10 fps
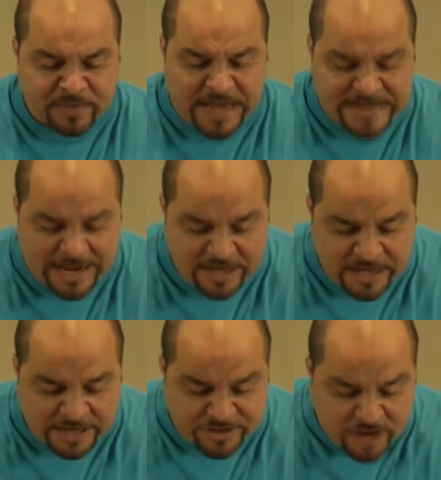and that
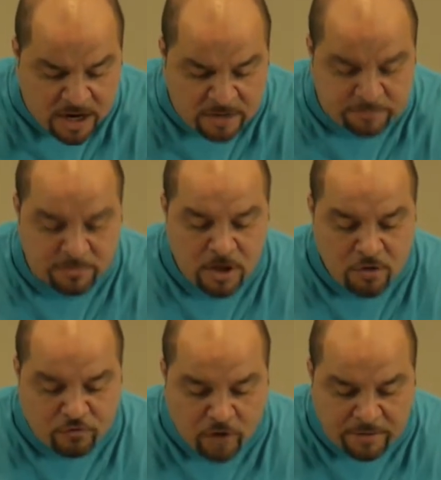he had come
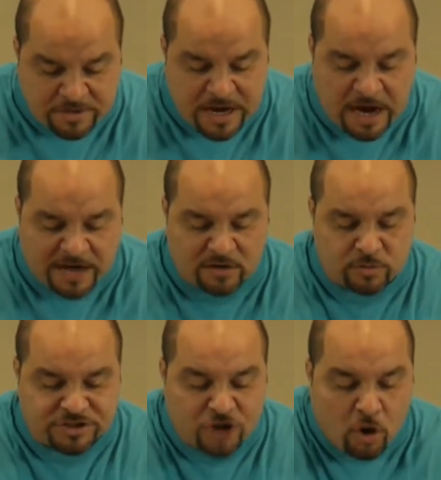from God and
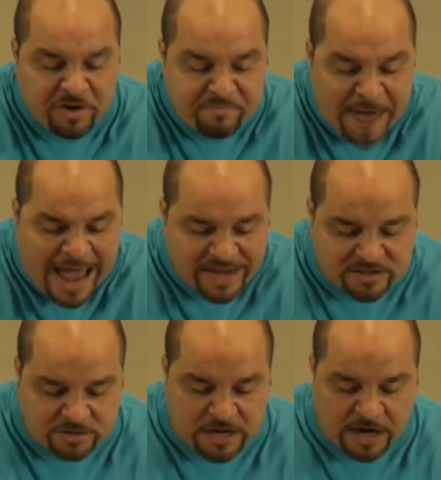was going
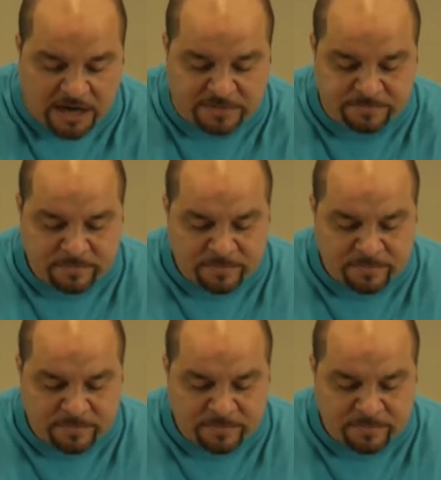back to God.